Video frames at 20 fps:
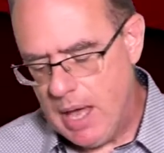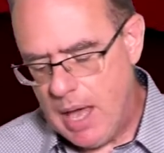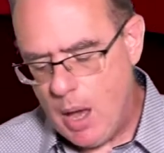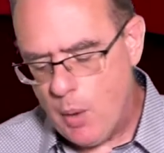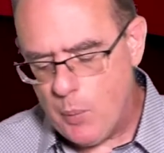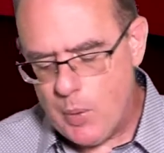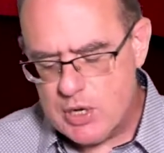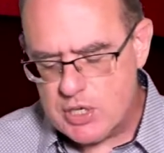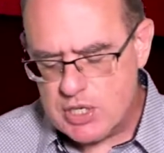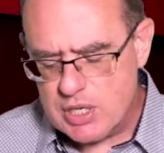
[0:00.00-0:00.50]

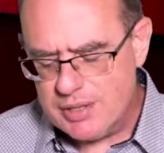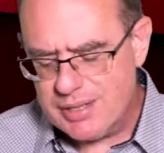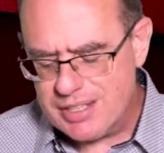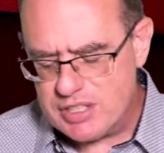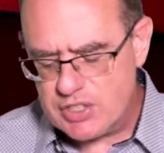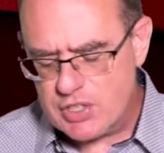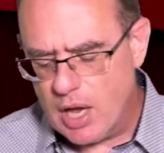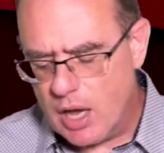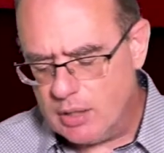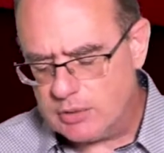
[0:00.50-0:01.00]
And we shall
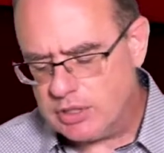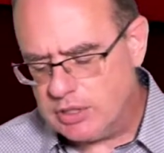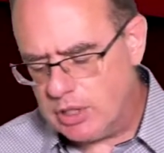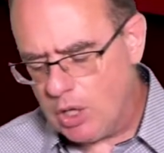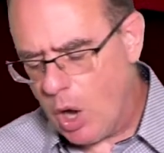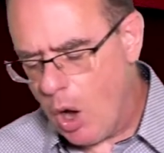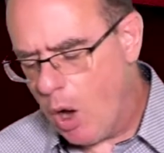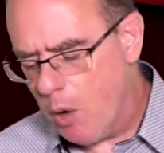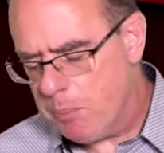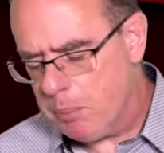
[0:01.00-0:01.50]
exult in
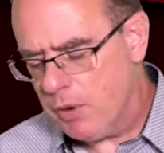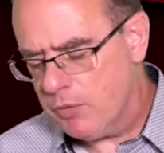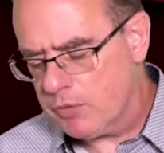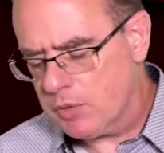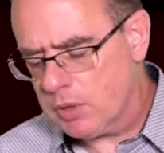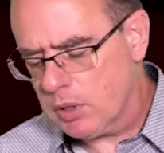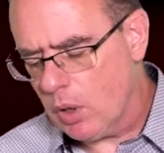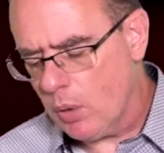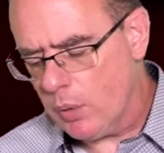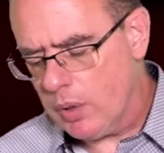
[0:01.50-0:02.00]
the hope of
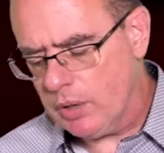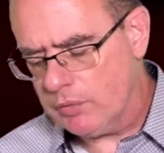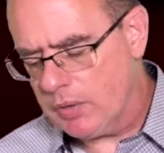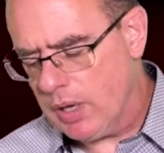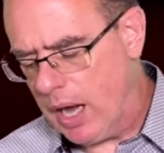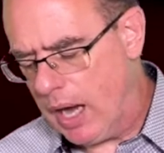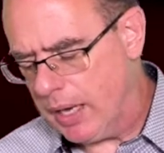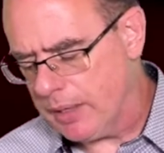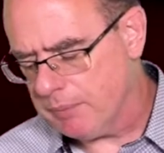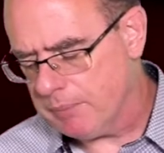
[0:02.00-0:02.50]
glory of
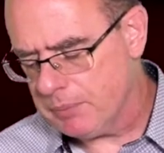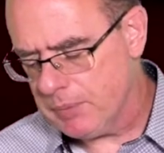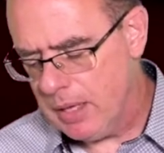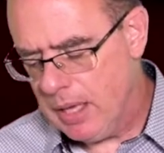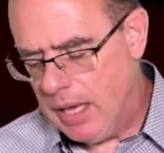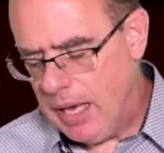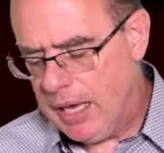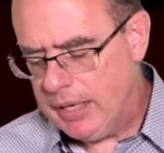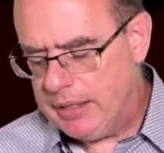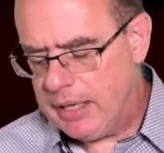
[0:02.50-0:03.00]
God.
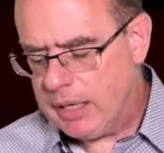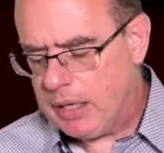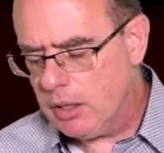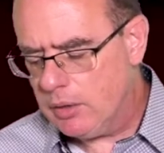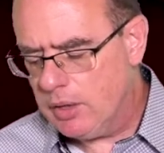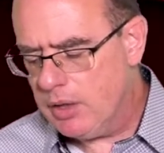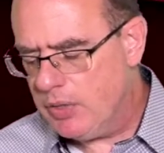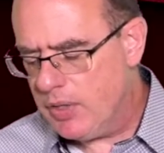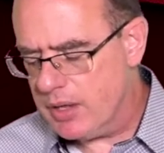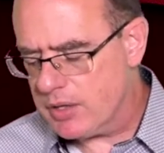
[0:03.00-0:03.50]
And not
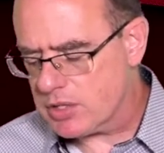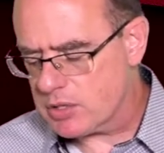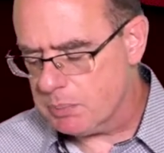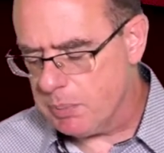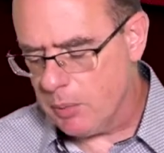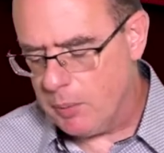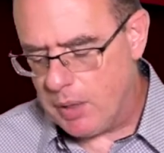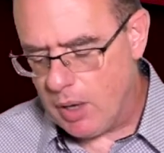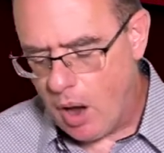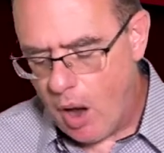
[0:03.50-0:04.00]
only this,
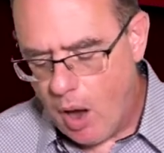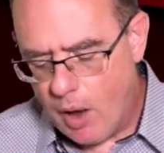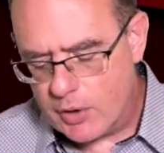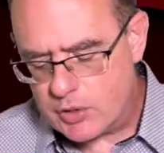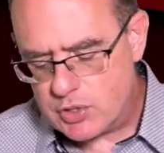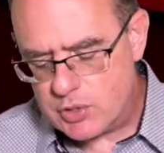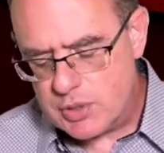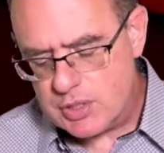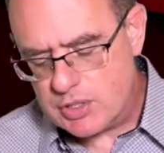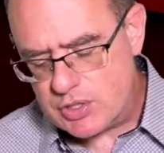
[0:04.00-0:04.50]
but we
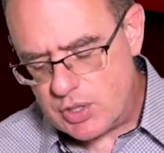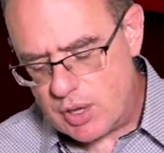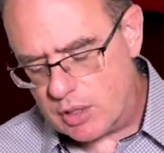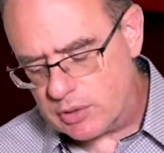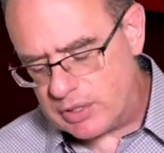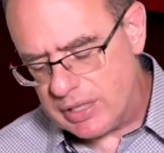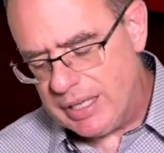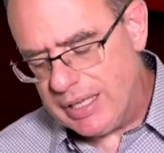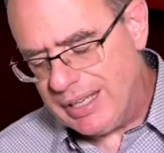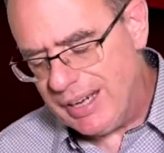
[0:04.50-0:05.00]
also
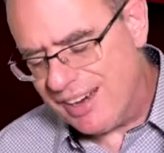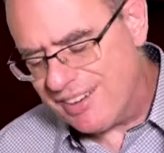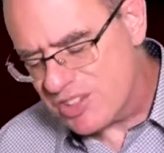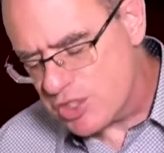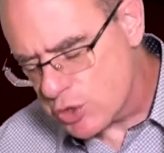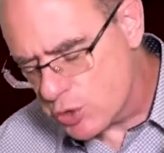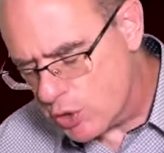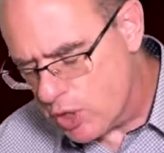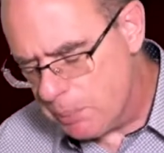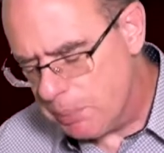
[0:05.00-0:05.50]
exult in our
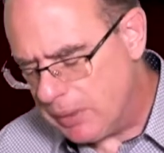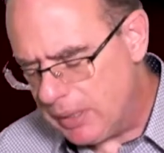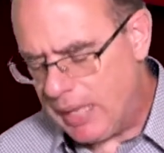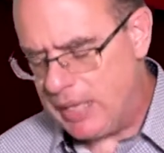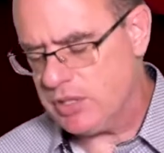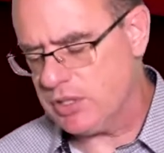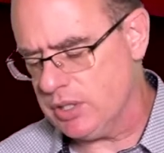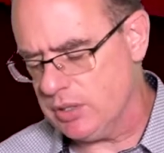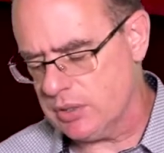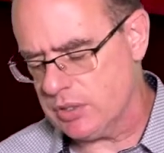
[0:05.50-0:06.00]

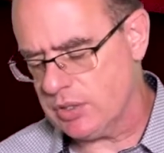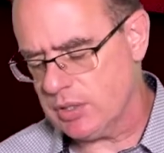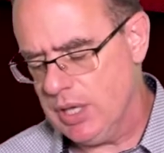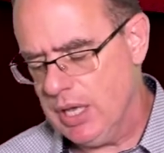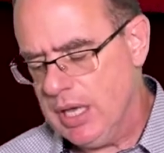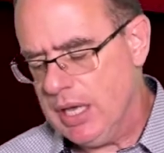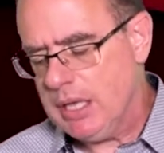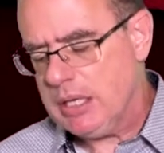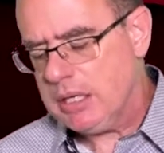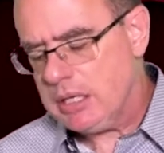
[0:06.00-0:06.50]
tribulations,
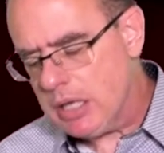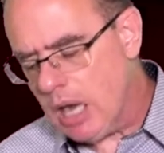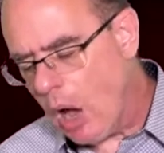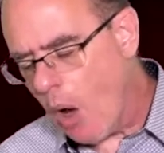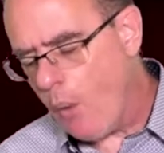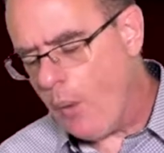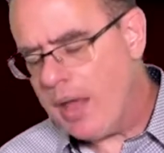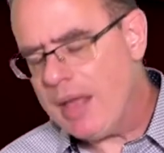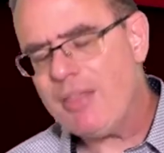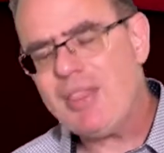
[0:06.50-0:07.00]

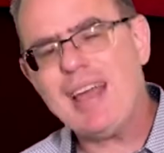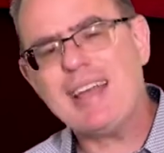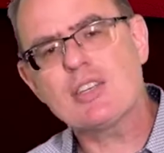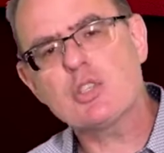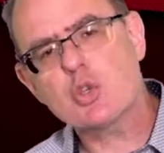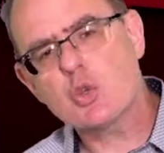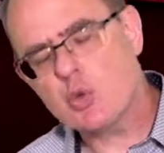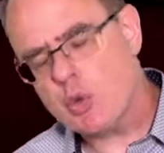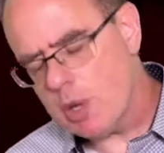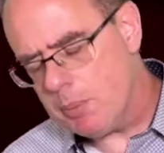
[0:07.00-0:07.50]
knowing that
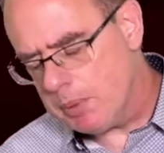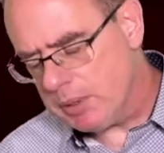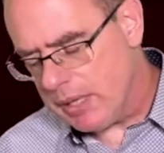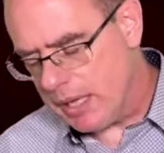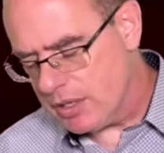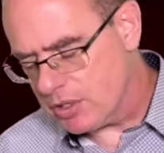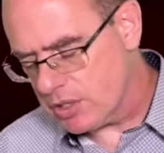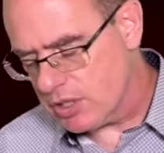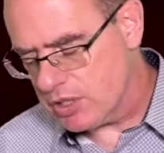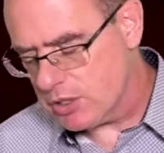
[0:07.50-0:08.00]

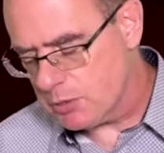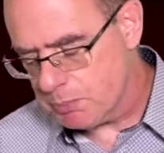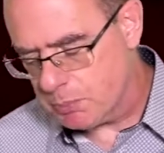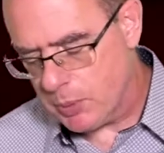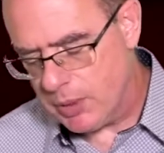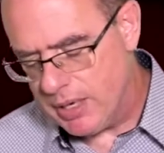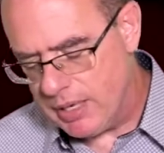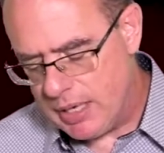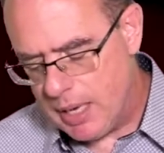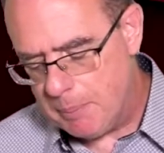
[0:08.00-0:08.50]
tribulations
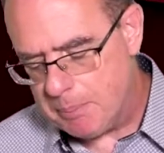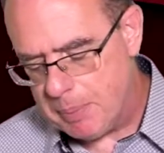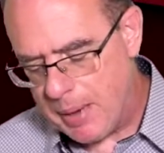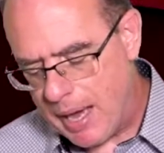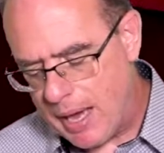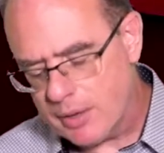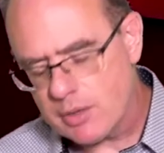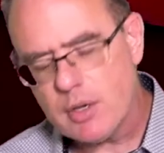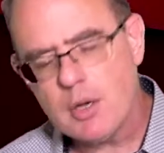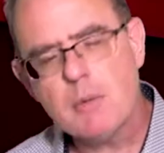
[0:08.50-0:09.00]
bring
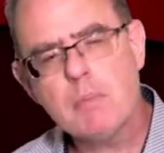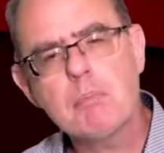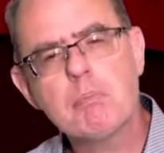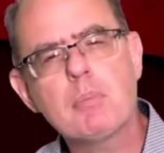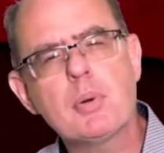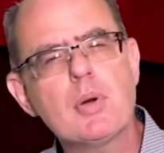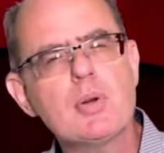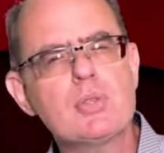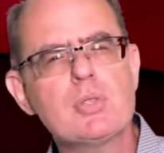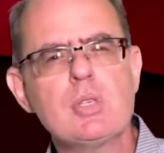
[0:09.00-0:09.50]
about
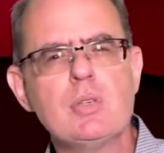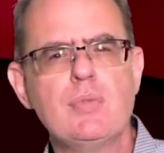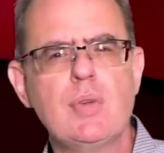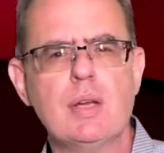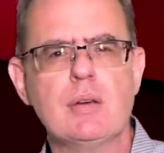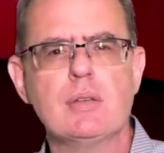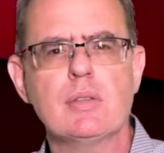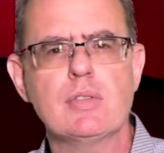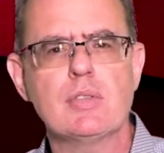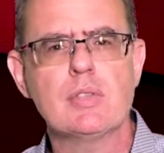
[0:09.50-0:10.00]

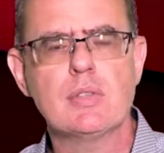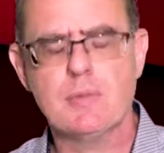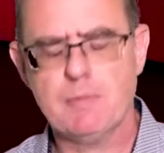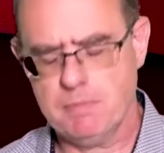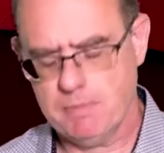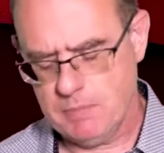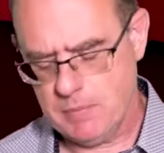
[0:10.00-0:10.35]
perseverance.